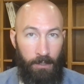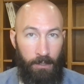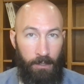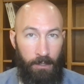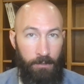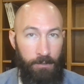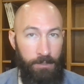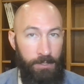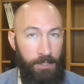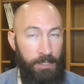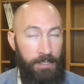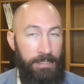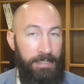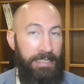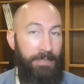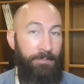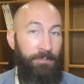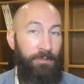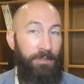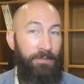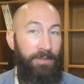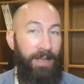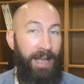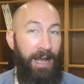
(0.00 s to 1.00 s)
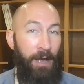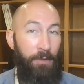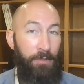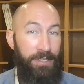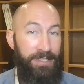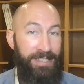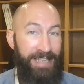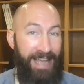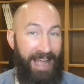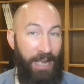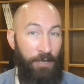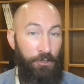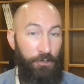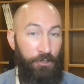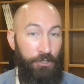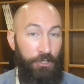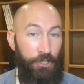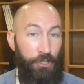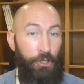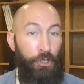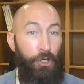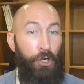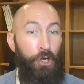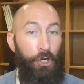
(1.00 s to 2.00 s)
Here's an example of how this
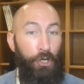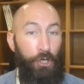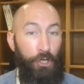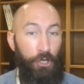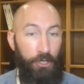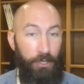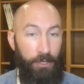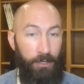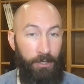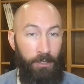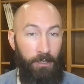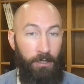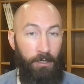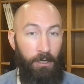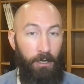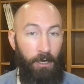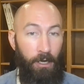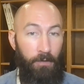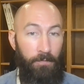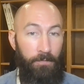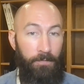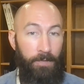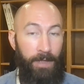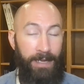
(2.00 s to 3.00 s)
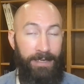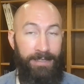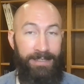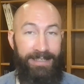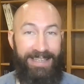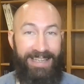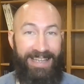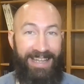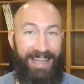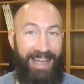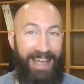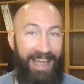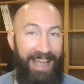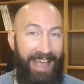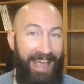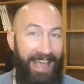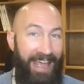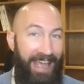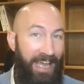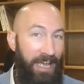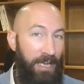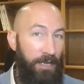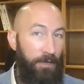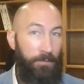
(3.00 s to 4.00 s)
actually could affect
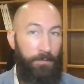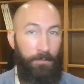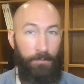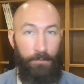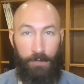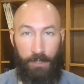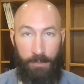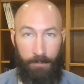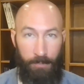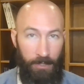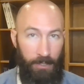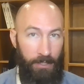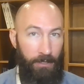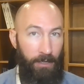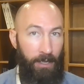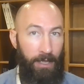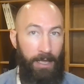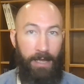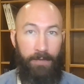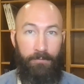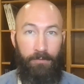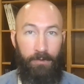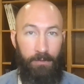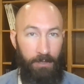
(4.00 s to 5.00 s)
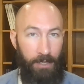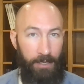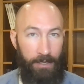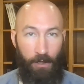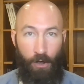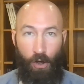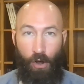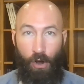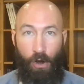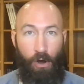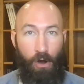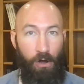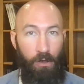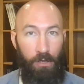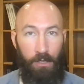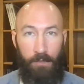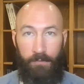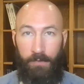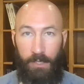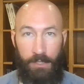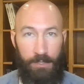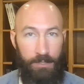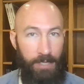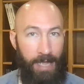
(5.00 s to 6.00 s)
everybody, like all
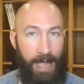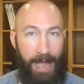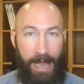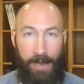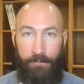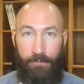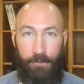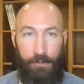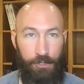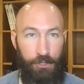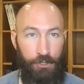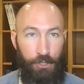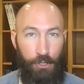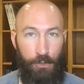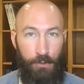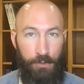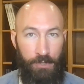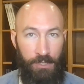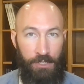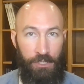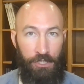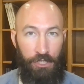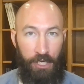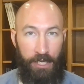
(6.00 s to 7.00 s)
of us average Joes and